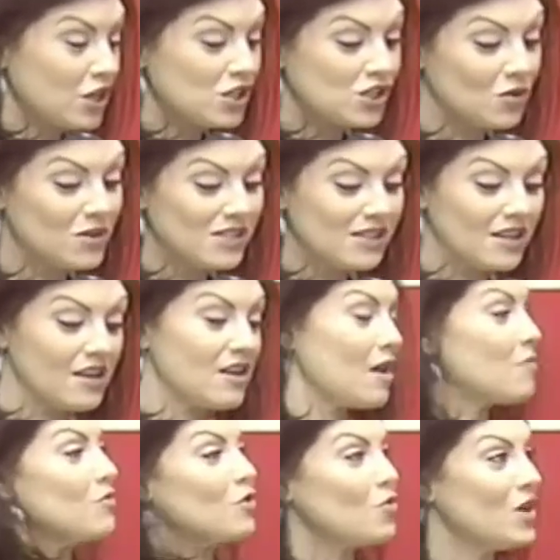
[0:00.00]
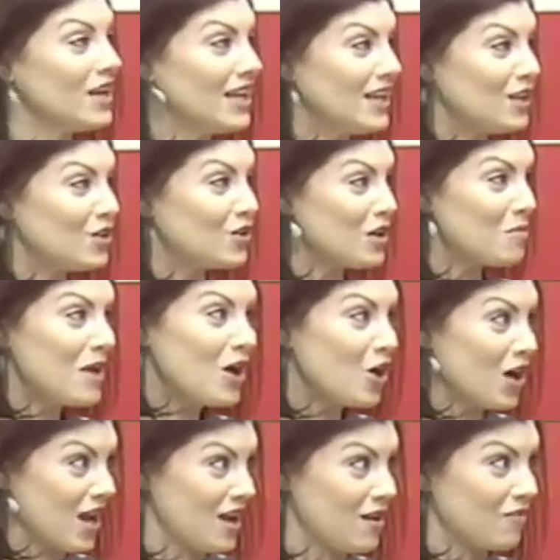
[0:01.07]
So it's the number one killer in
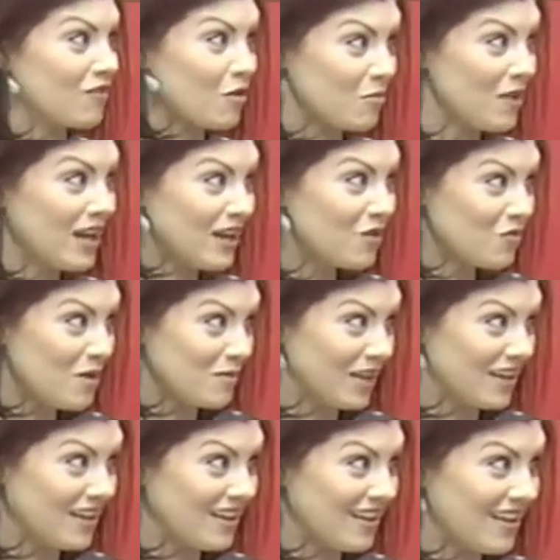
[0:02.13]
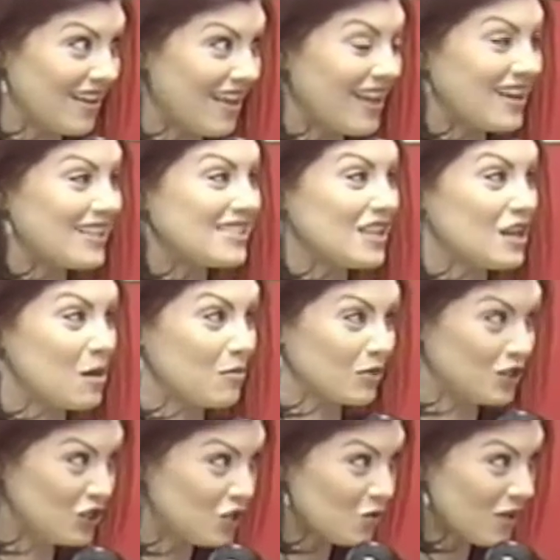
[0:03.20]
America for men and women, and it's the number
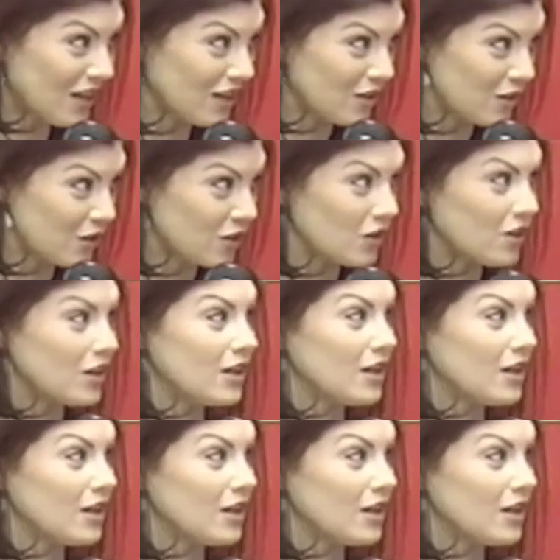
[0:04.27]
two killer